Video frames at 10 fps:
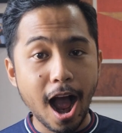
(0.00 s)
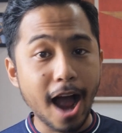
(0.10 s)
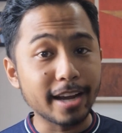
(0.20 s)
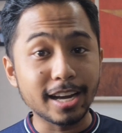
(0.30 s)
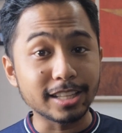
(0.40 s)

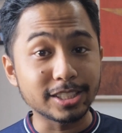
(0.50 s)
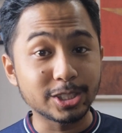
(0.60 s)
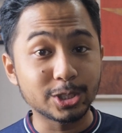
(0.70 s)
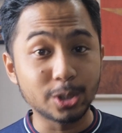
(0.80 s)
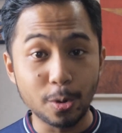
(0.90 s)
I got
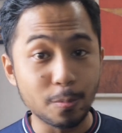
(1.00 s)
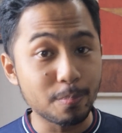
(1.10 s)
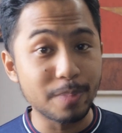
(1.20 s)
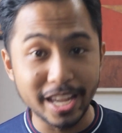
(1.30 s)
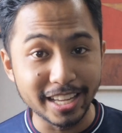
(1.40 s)
so
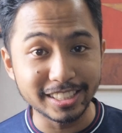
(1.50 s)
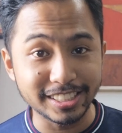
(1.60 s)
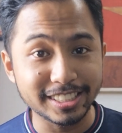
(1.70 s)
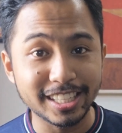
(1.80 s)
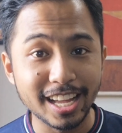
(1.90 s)

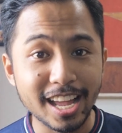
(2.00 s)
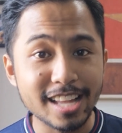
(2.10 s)
pissed